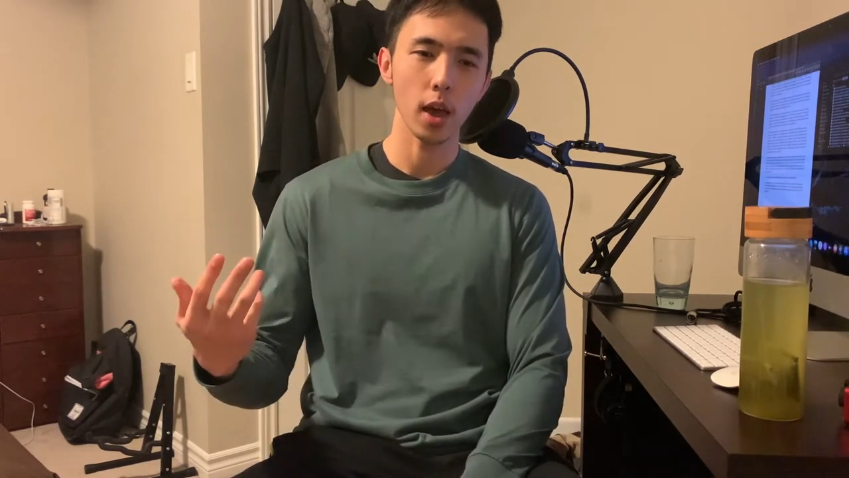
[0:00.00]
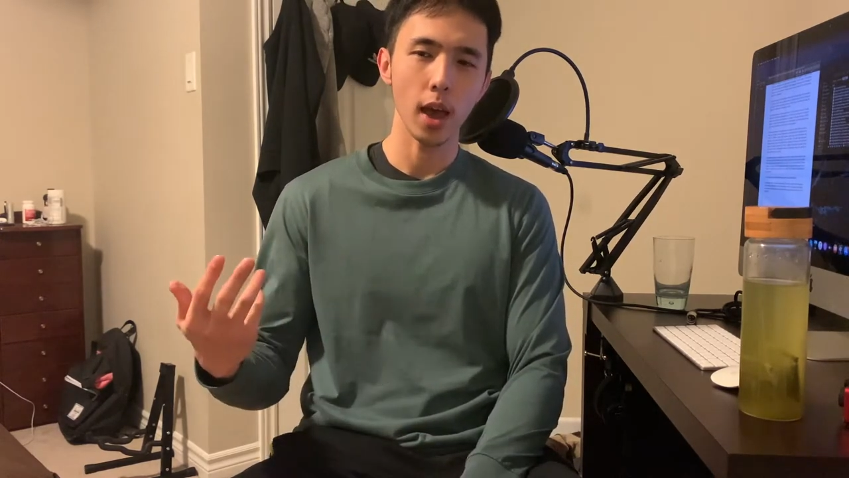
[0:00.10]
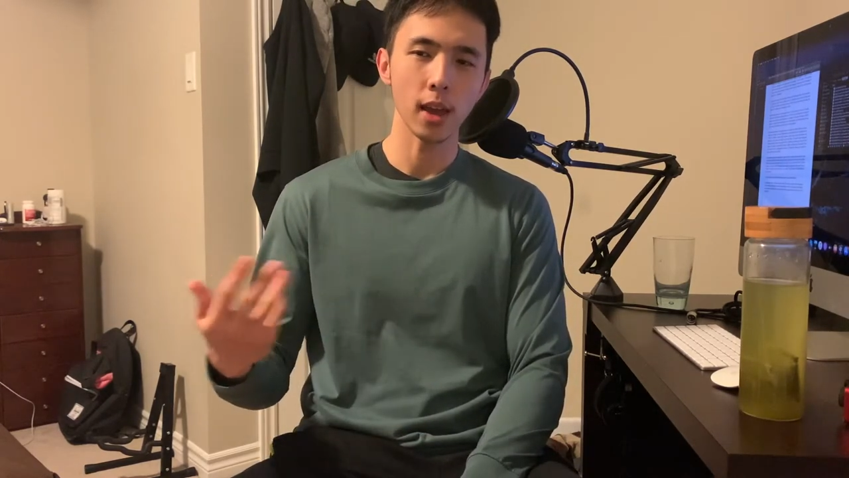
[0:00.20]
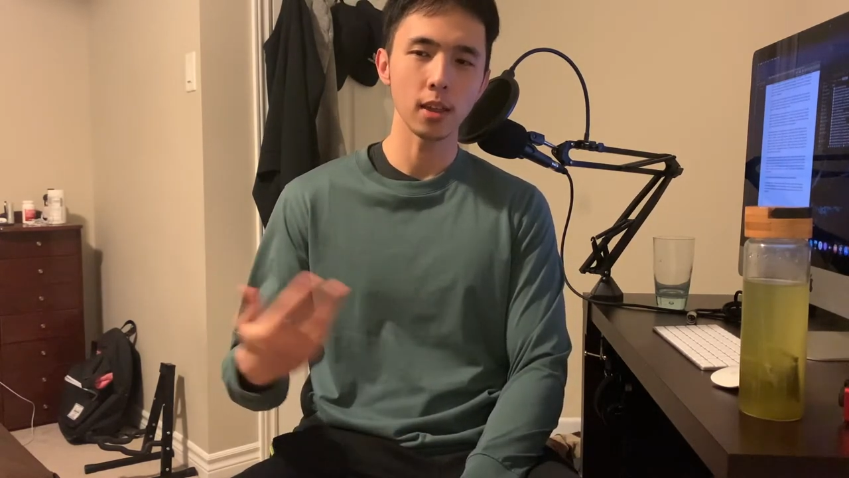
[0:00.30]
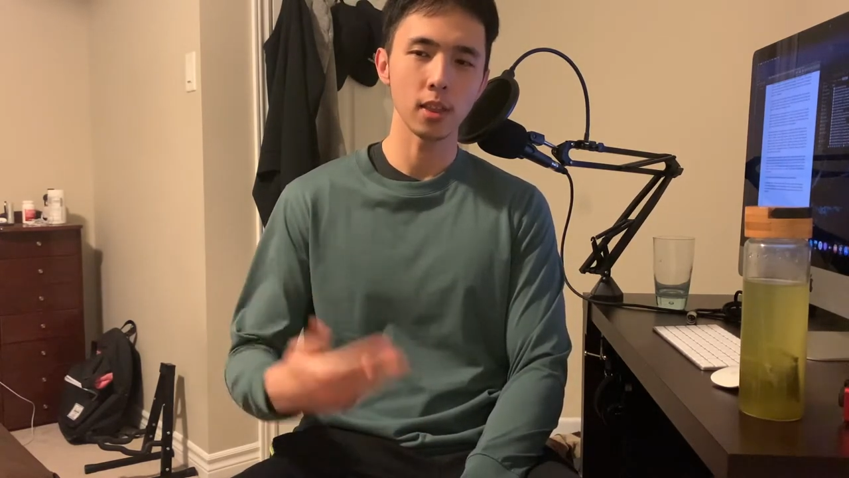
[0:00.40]

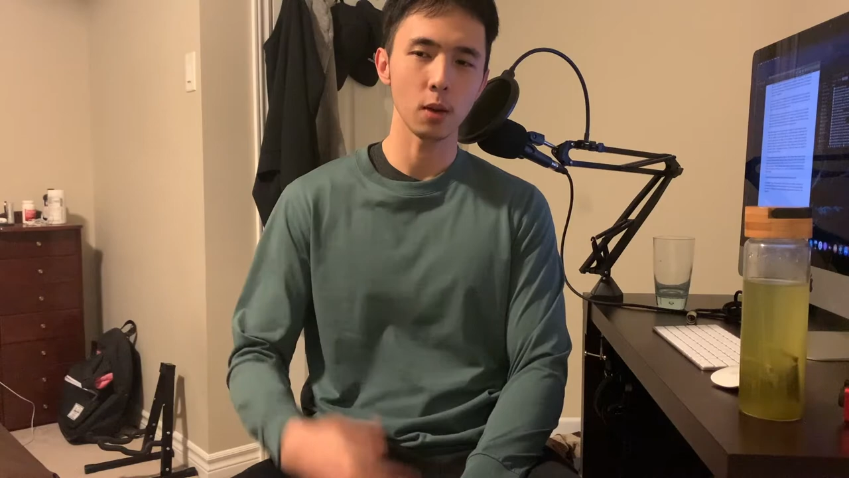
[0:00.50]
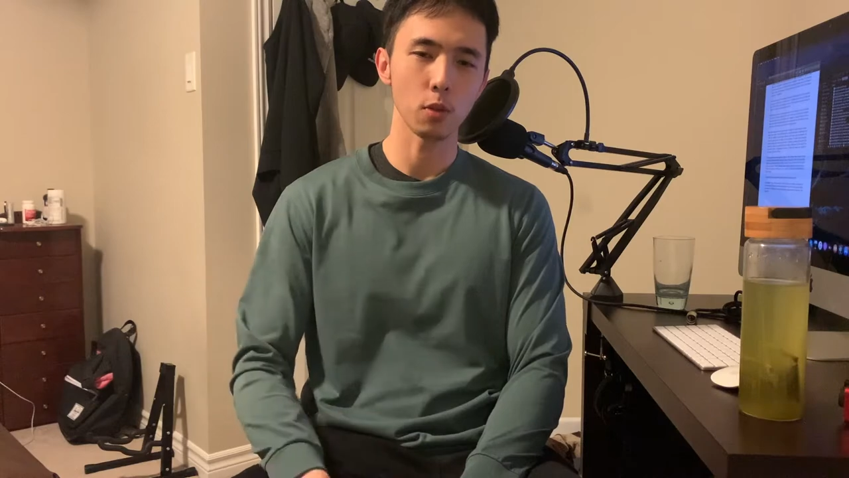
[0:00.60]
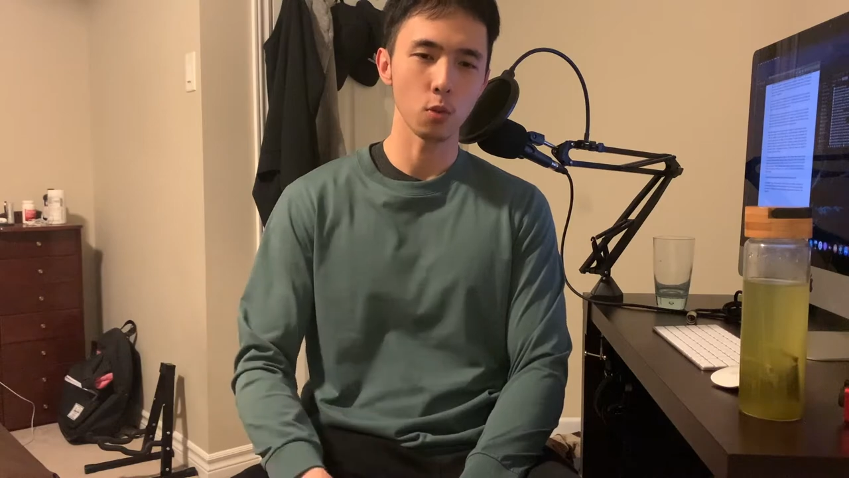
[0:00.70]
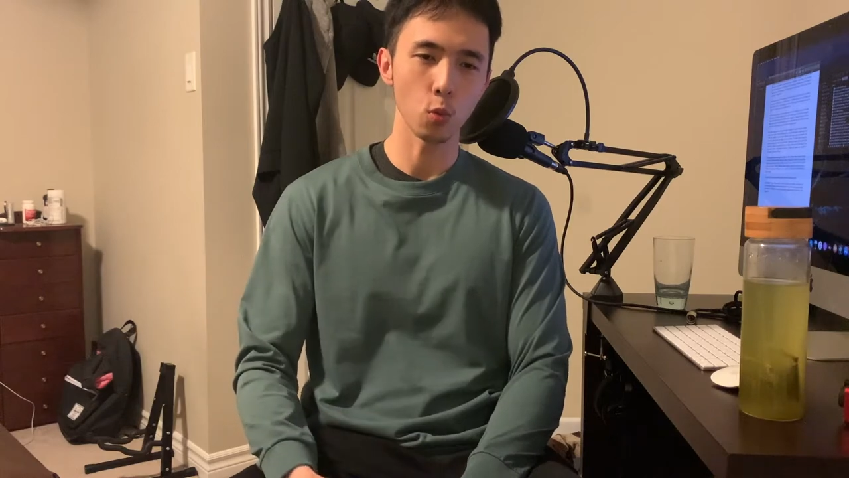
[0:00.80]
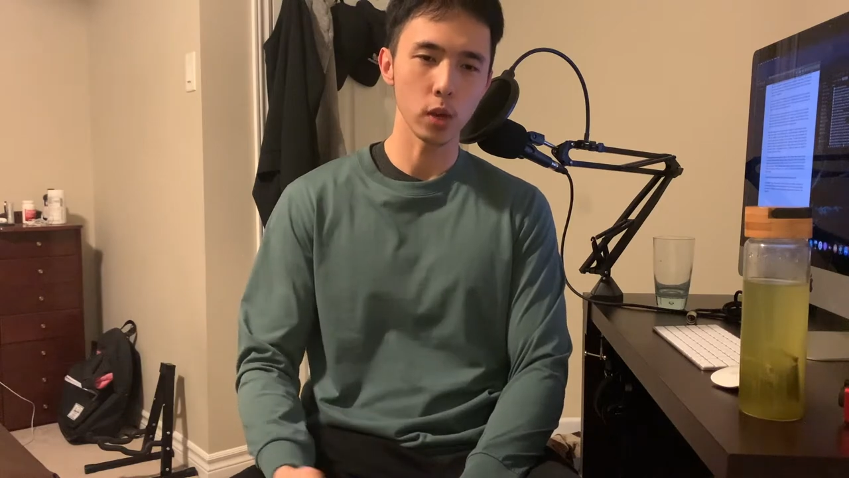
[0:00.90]
anything
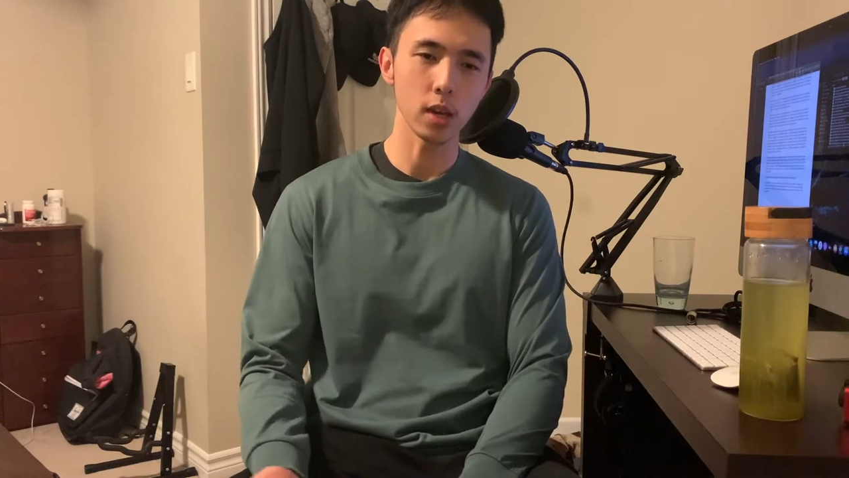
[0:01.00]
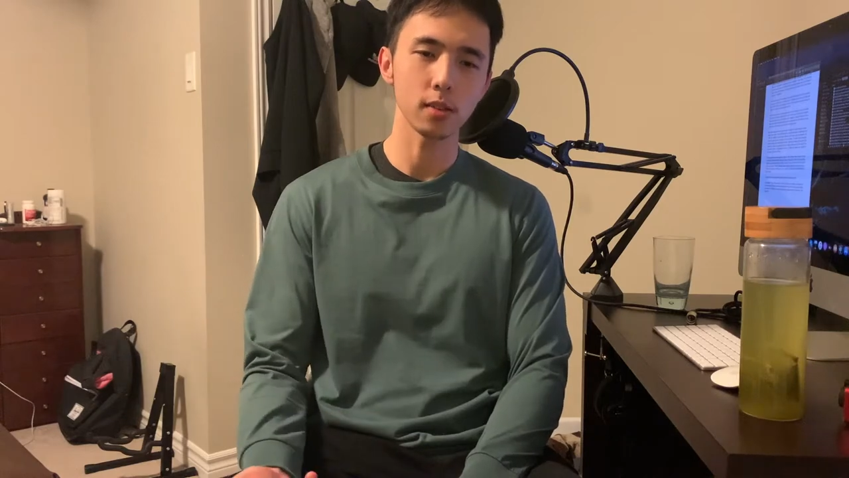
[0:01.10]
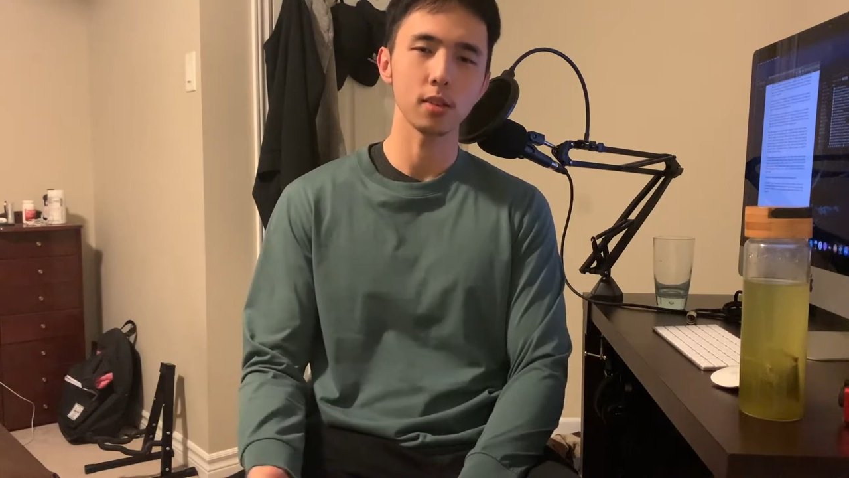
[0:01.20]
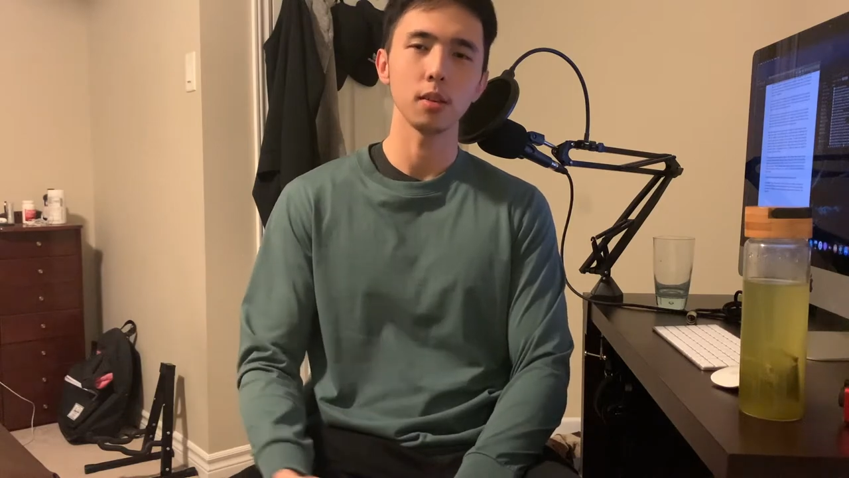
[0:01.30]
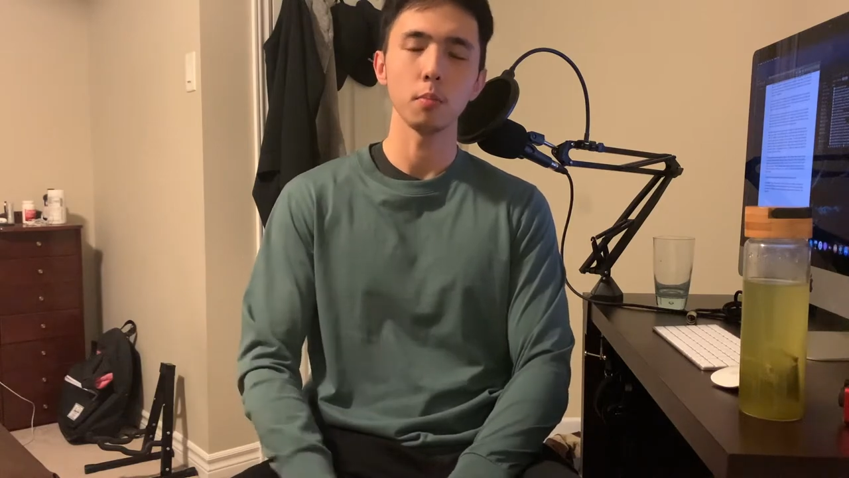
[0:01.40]
with wheat